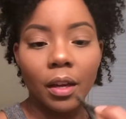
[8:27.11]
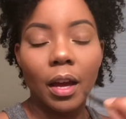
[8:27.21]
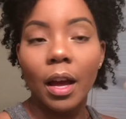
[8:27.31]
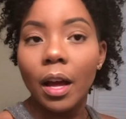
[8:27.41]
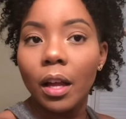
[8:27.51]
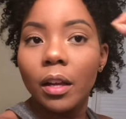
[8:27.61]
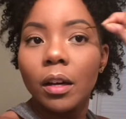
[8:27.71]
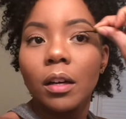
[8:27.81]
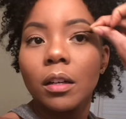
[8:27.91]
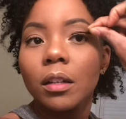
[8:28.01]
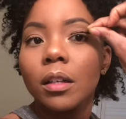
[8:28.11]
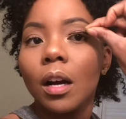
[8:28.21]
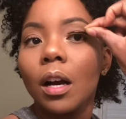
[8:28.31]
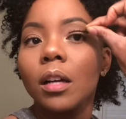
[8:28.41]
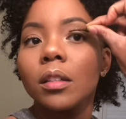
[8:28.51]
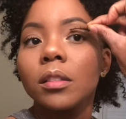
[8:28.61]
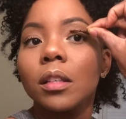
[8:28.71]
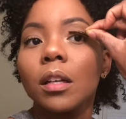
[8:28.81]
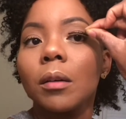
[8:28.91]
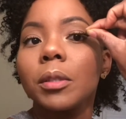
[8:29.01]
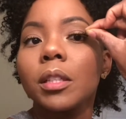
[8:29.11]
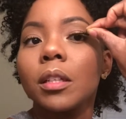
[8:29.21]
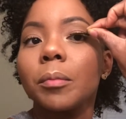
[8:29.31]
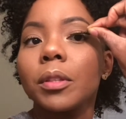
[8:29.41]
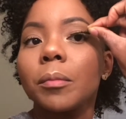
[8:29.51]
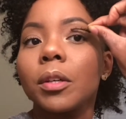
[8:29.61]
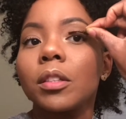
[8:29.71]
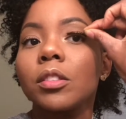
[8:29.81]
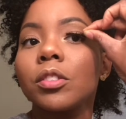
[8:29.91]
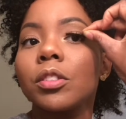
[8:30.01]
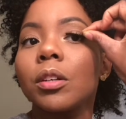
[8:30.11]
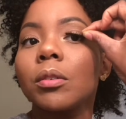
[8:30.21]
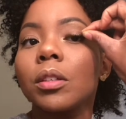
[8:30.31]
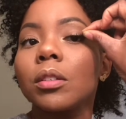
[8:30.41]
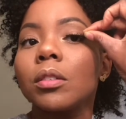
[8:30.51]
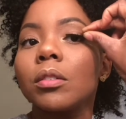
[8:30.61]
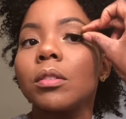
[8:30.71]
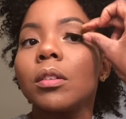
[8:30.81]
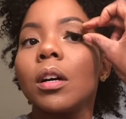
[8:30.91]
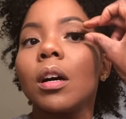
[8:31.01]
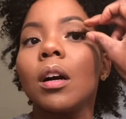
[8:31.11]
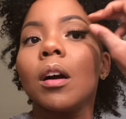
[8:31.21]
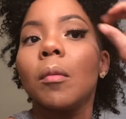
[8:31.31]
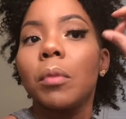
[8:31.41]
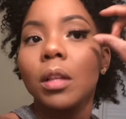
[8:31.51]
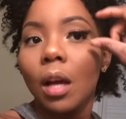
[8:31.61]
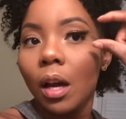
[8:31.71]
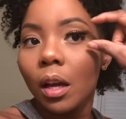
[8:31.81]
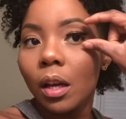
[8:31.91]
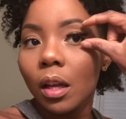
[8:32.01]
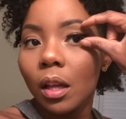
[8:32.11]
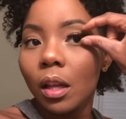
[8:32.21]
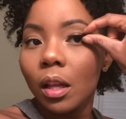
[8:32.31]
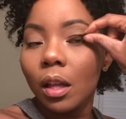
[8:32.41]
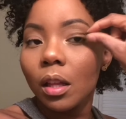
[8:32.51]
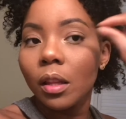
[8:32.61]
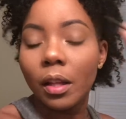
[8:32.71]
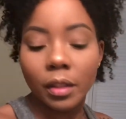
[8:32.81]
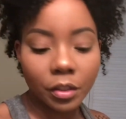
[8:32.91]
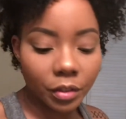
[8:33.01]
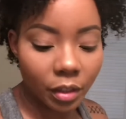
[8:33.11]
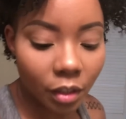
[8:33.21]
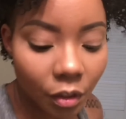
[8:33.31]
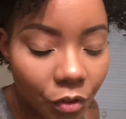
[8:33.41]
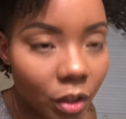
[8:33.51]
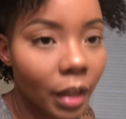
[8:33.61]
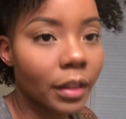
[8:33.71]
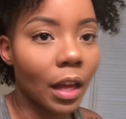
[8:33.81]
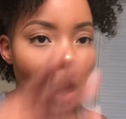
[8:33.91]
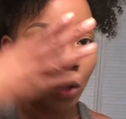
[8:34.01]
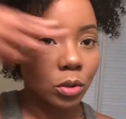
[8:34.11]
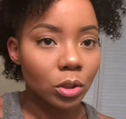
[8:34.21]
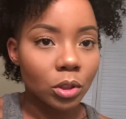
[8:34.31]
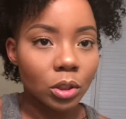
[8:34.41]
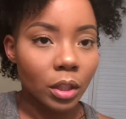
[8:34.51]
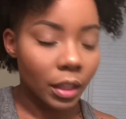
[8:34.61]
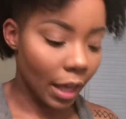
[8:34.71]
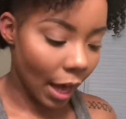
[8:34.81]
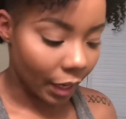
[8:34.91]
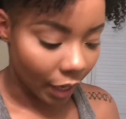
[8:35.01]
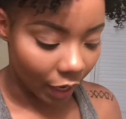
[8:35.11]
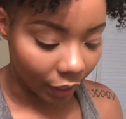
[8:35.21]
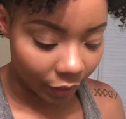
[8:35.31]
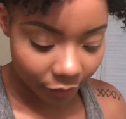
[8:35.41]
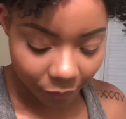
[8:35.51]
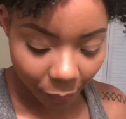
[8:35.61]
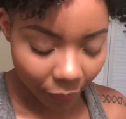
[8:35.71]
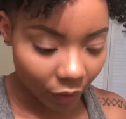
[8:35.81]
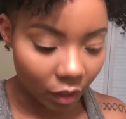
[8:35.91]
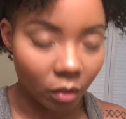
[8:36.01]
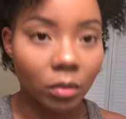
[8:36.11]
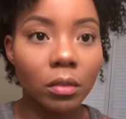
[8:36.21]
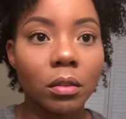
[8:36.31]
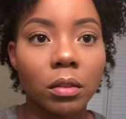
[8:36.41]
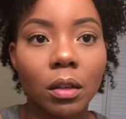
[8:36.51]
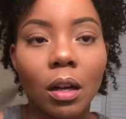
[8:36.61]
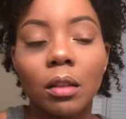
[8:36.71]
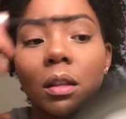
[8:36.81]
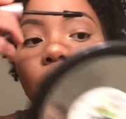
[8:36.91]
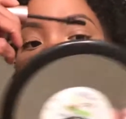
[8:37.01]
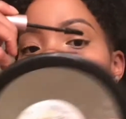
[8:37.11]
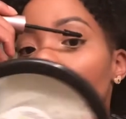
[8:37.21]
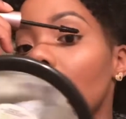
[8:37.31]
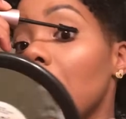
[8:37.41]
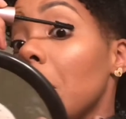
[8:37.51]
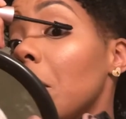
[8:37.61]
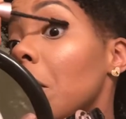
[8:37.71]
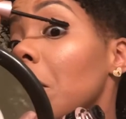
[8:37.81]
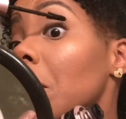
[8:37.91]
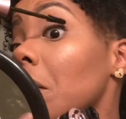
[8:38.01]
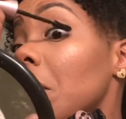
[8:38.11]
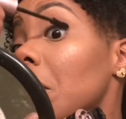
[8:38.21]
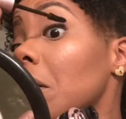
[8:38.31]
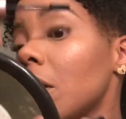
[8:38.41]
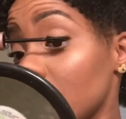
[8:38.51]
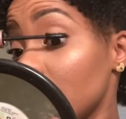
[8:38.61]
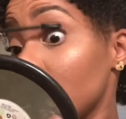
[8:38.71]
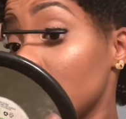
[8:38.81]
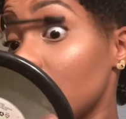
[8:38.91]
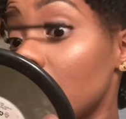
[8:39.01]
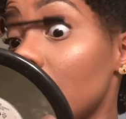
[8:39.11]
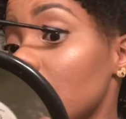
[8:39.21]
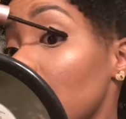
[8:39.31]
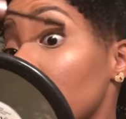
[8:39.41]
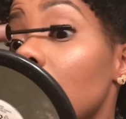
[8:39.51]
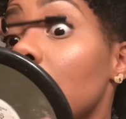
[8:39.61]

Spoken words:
and oh guys, like I wish I could put them on and show you, but like they literally give you like that cat eye, and oh, I love that. So I usually go in with